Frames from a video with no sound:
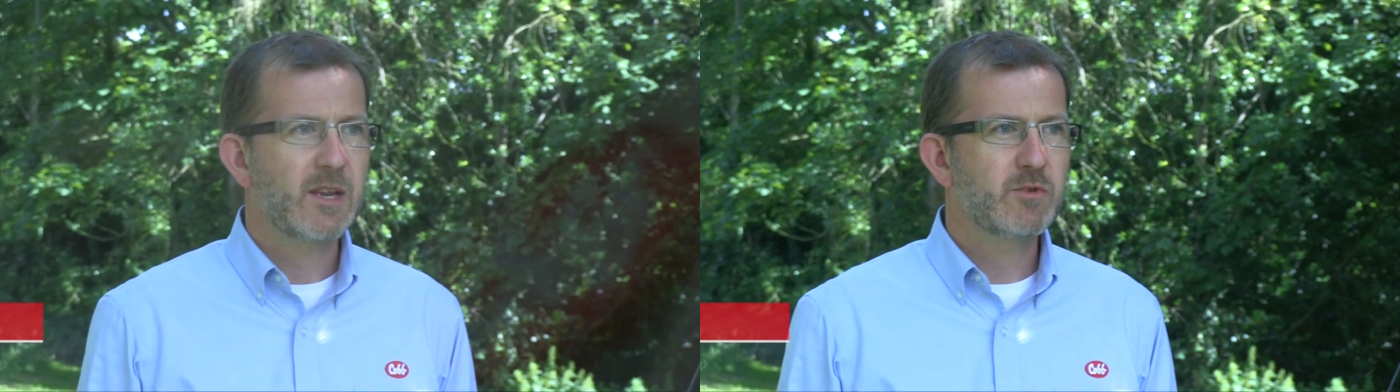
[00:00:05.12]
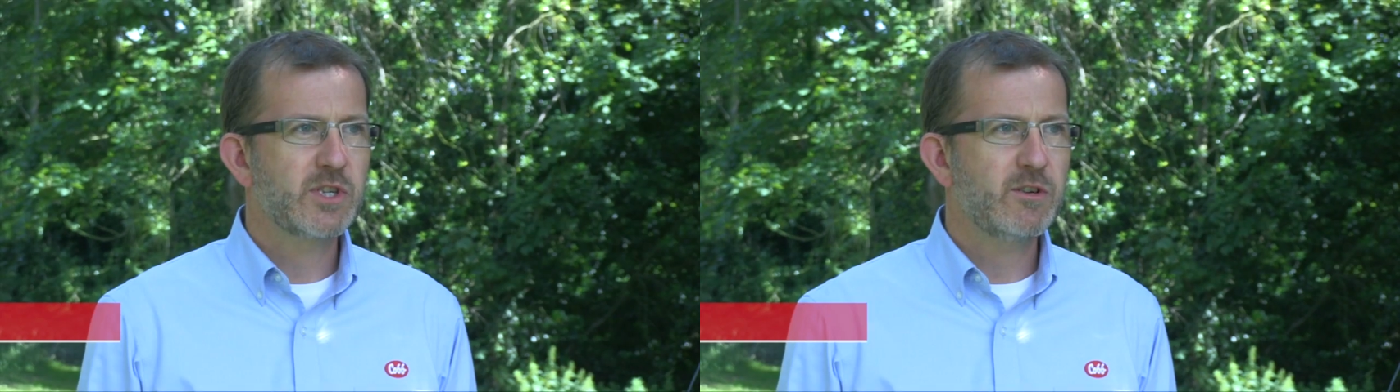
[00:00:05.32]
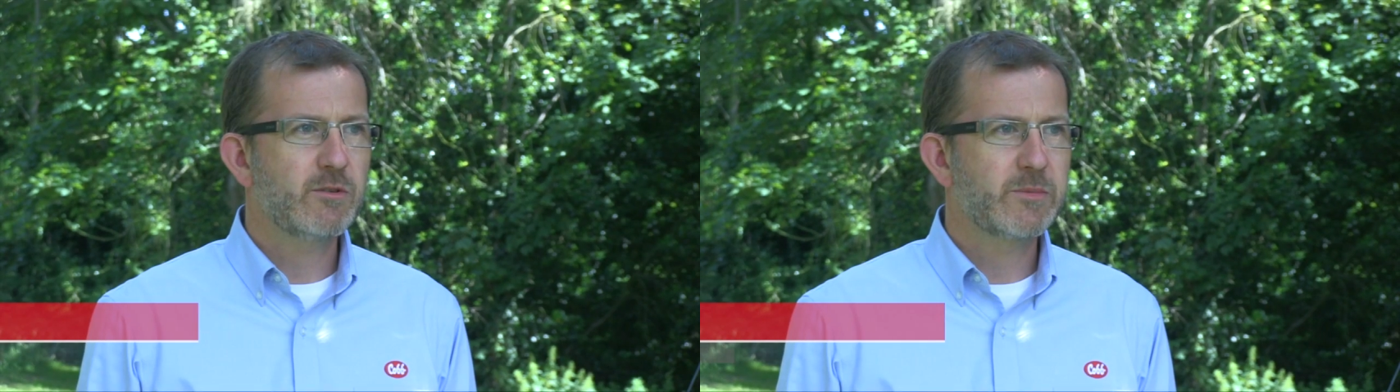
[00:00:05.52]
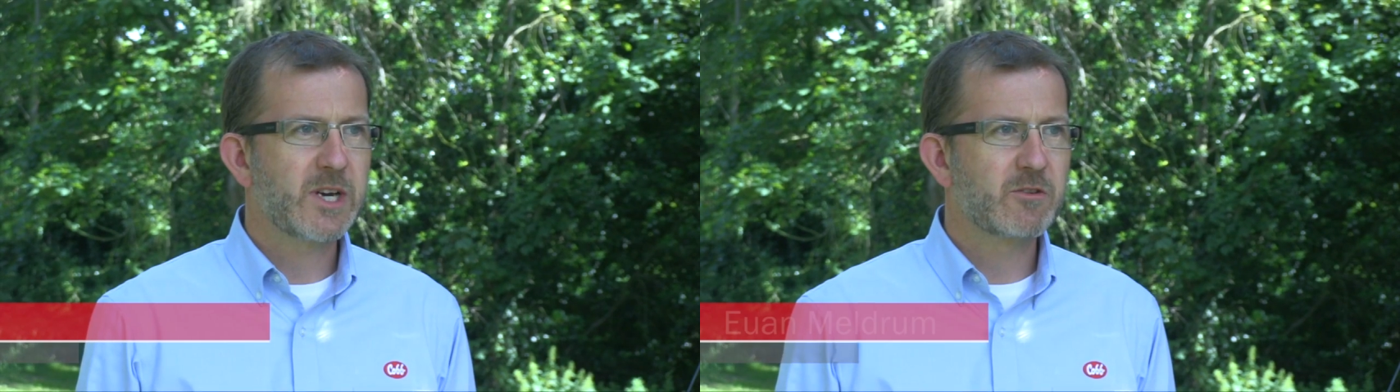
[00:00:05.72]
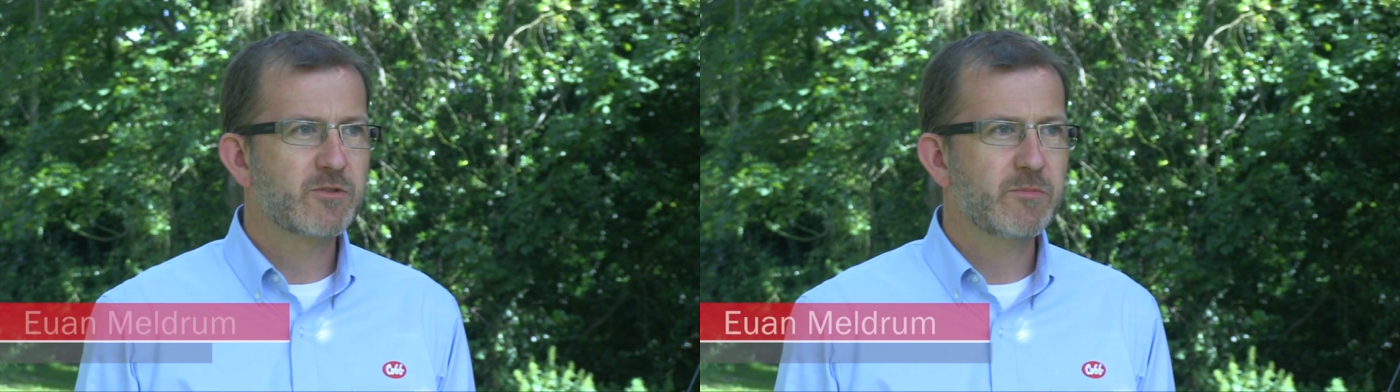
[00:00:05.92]
My name's Euan
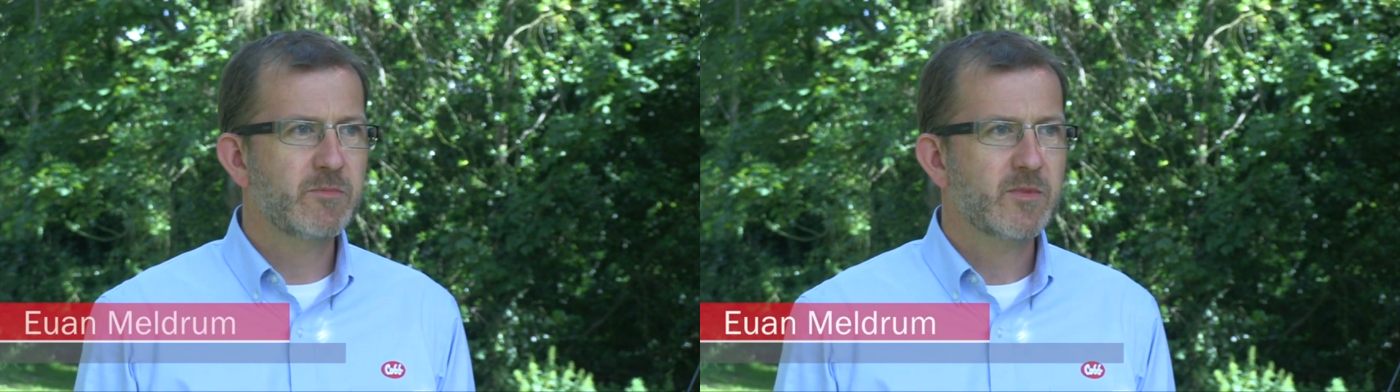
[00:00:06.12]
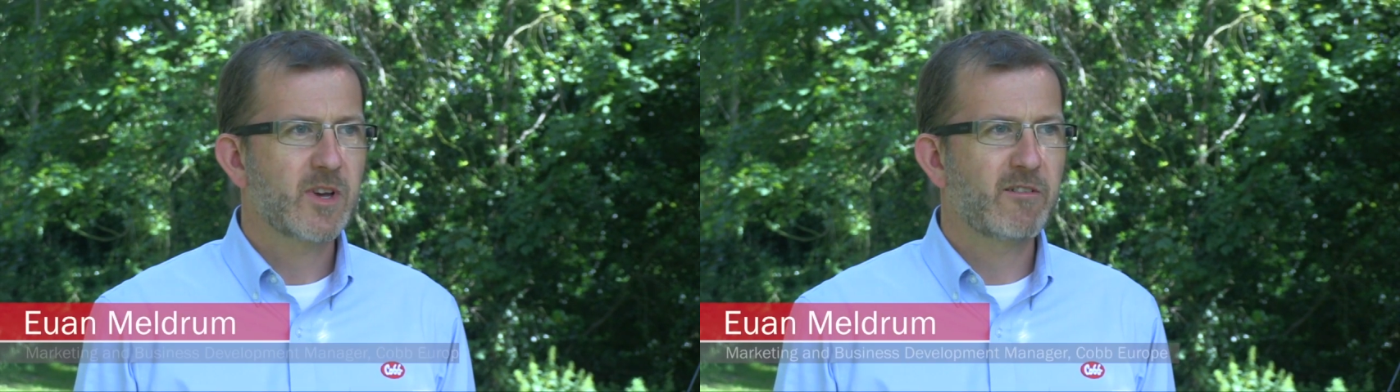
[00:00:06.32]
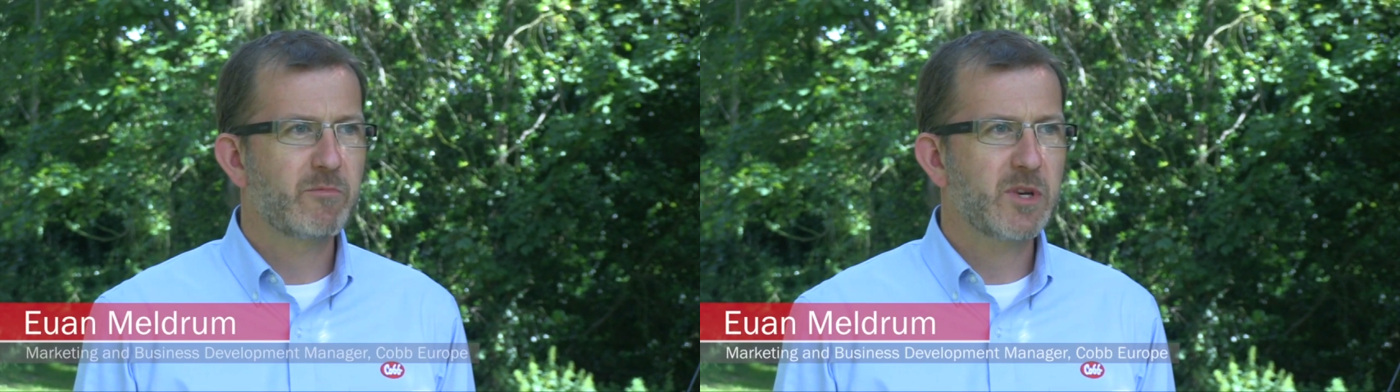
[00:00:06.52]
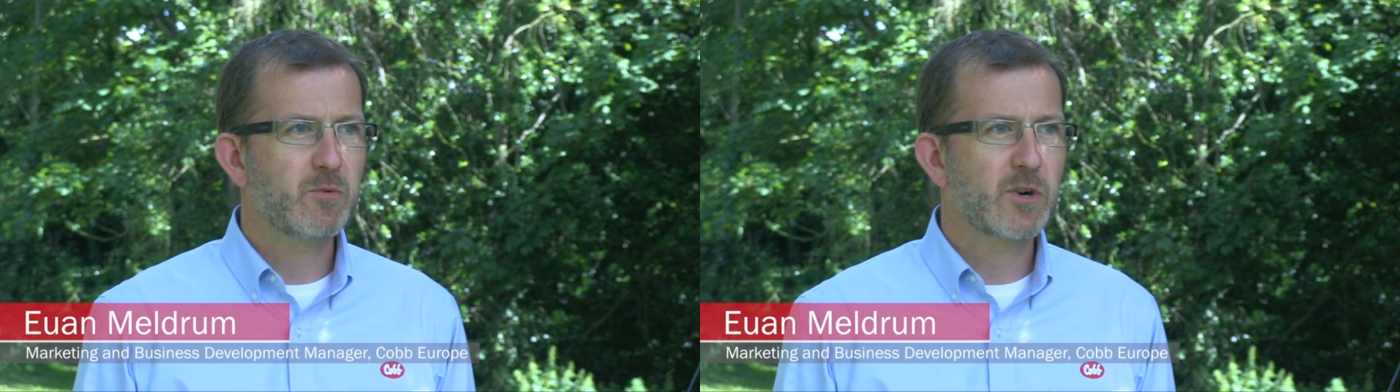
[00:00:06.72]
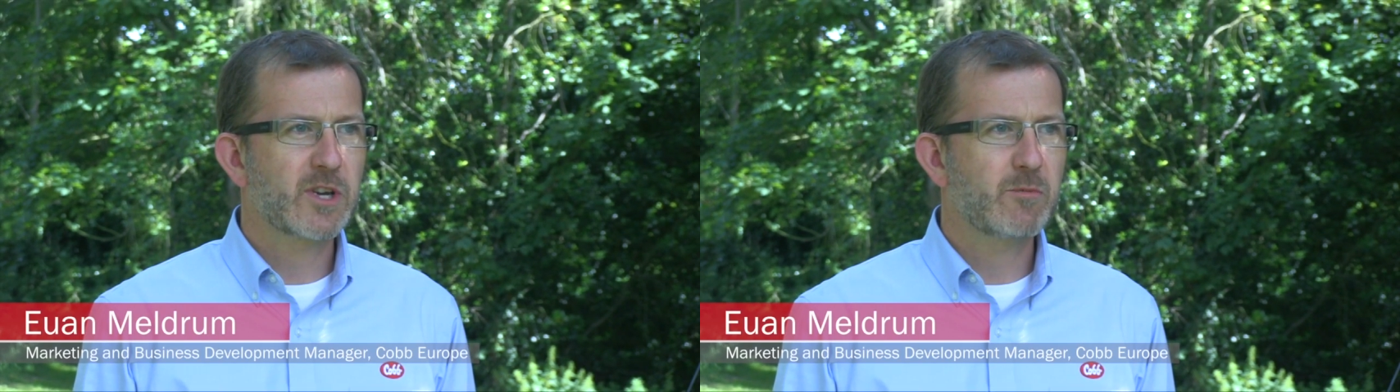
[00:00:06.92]
Meldrum. I've
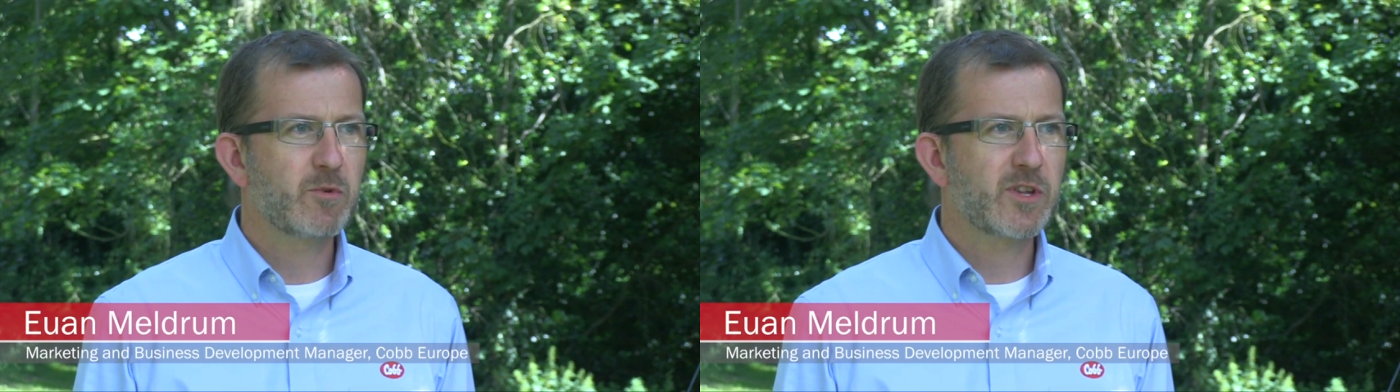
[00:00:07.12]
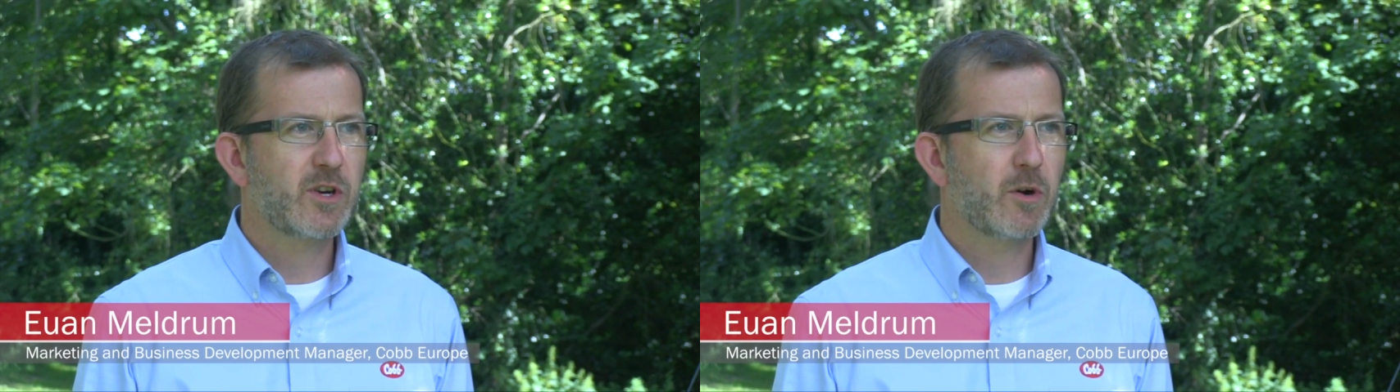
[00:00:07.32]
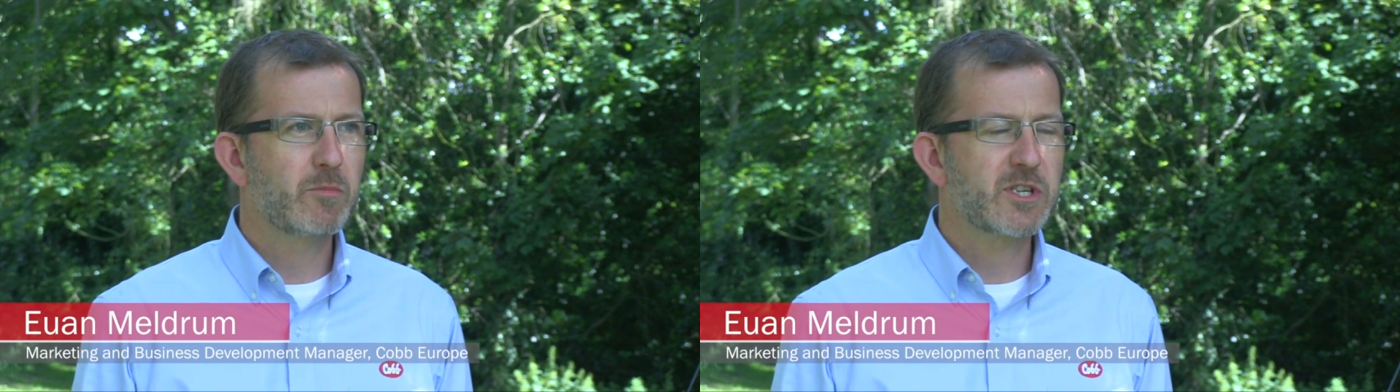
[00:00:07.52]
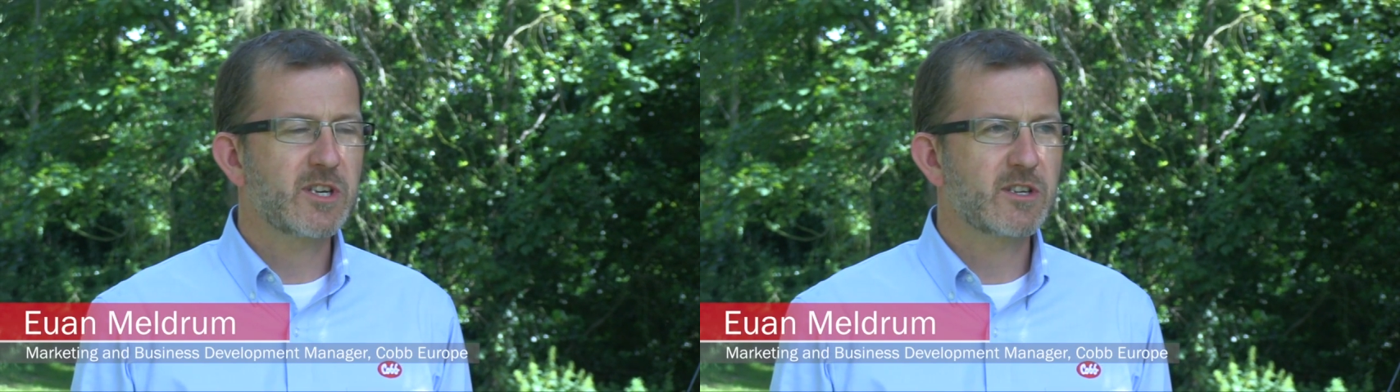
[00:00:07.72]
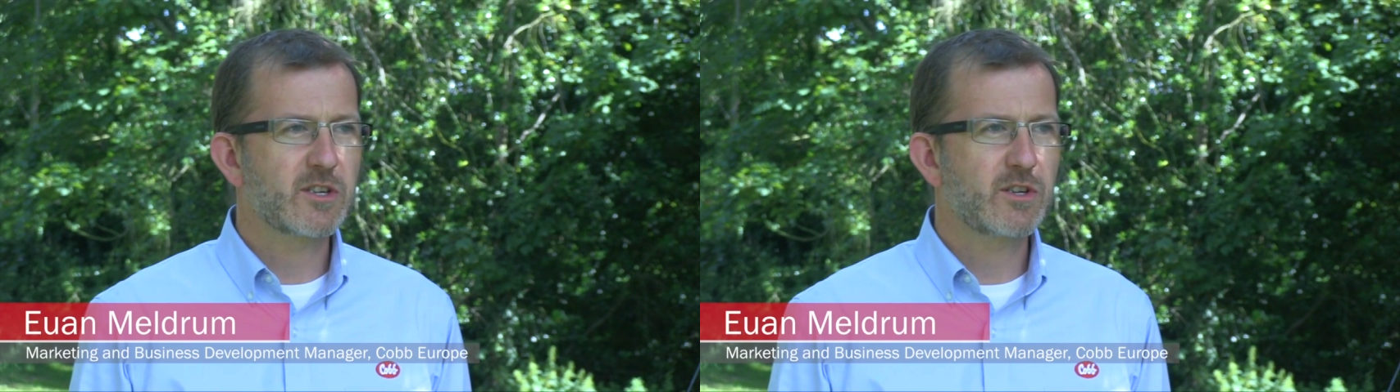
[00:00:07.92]
been working with Cobb
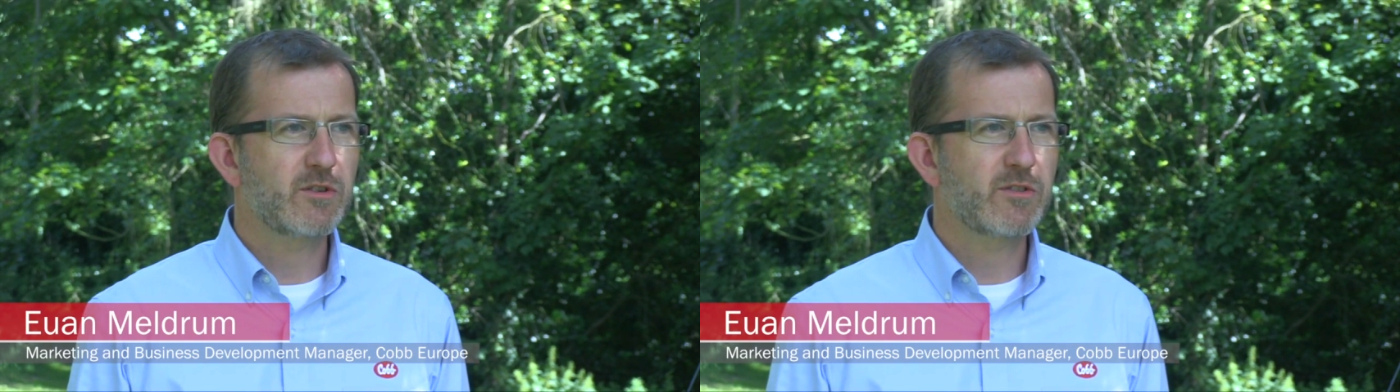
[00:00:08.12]
since